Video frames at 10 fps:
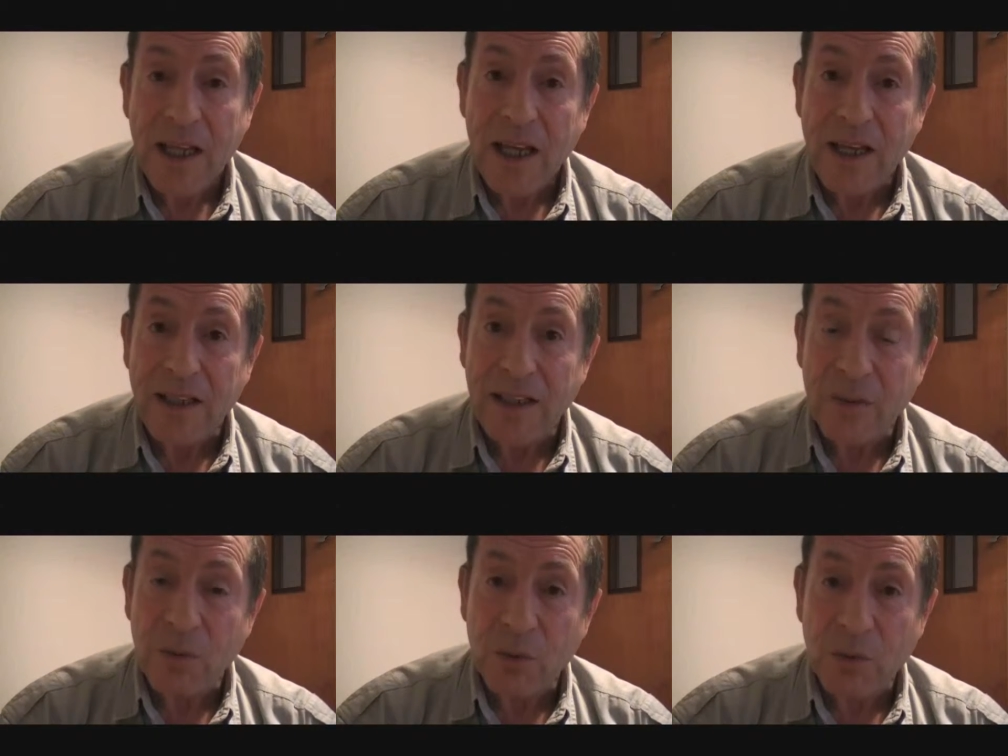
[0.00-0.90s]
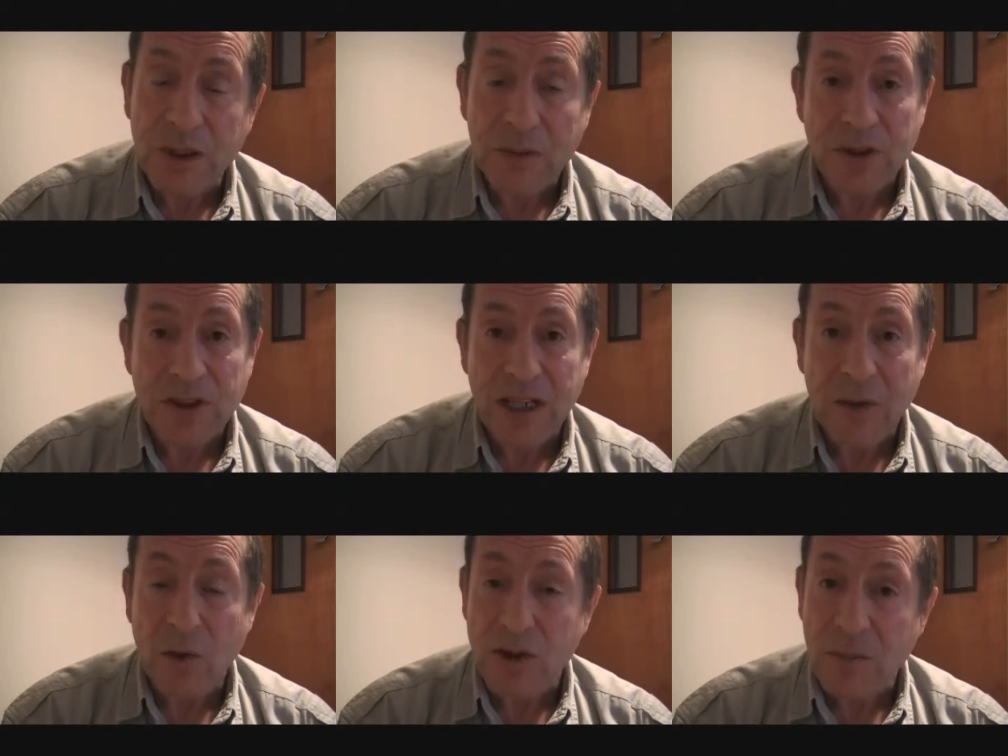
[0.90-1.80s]
And what they were
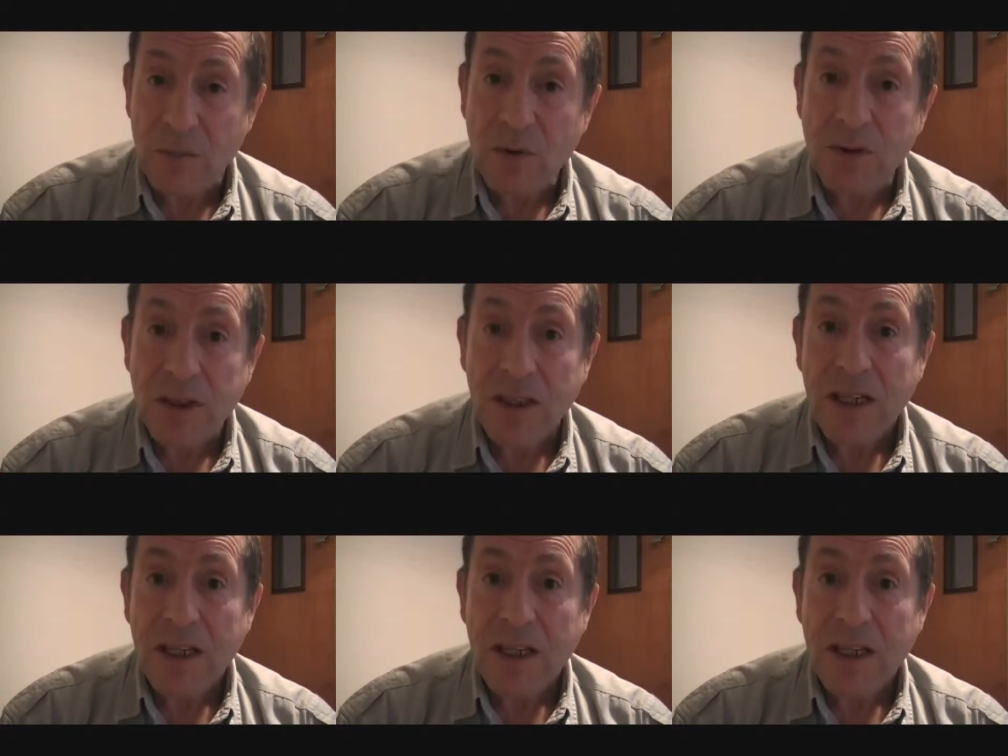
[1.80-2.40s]
saying was, a boat